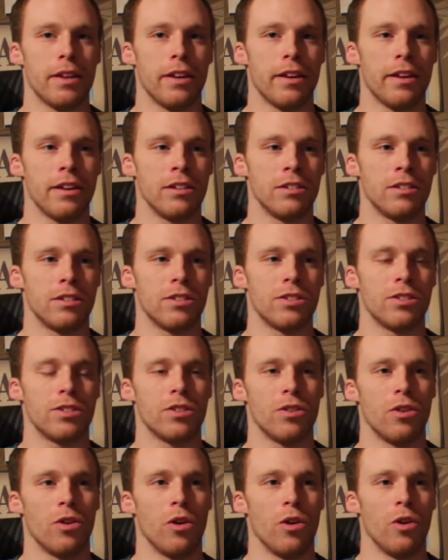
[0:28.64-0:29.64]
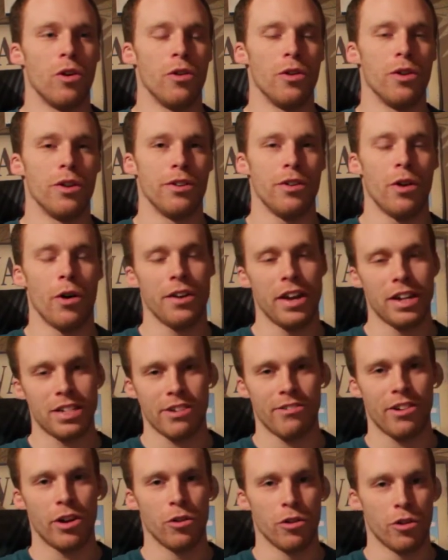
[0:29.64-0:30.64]
is not
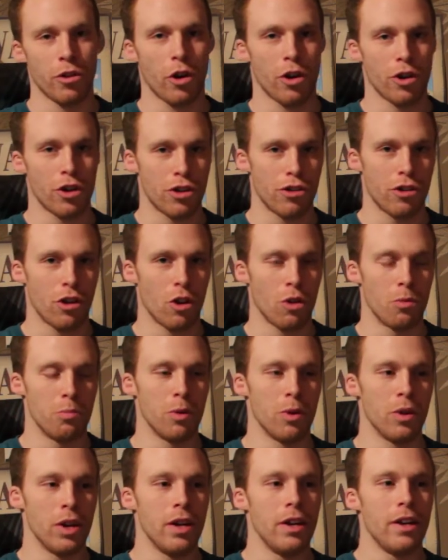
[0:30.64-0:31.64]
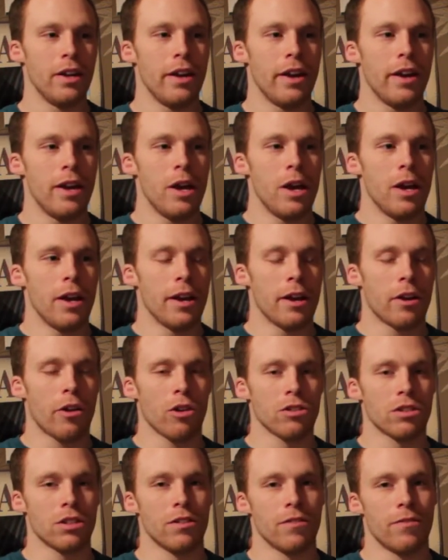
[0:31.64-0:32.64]
necessarily under control, but in
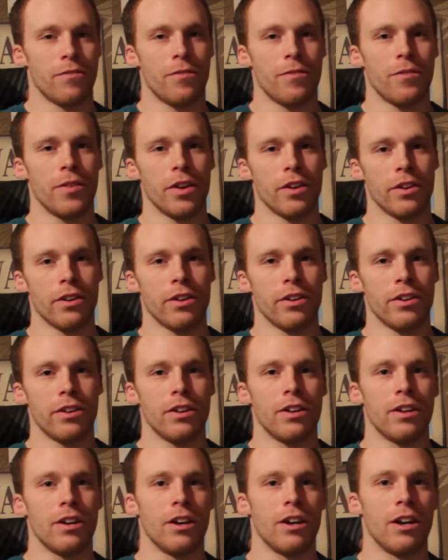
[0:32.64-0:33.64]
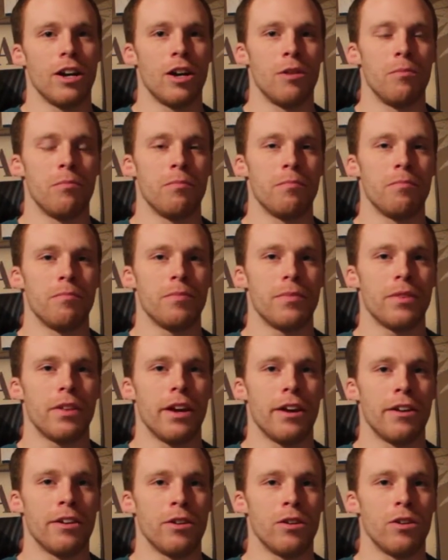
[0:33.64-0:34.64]
constant fear
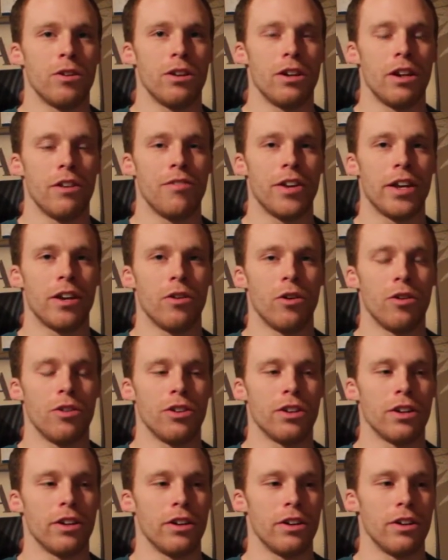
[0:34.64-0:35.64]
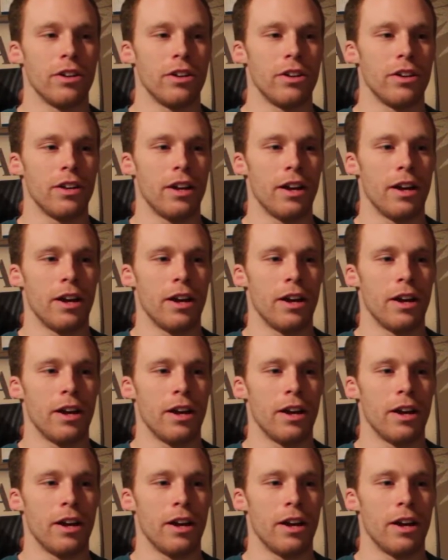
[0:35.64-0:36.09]
and living under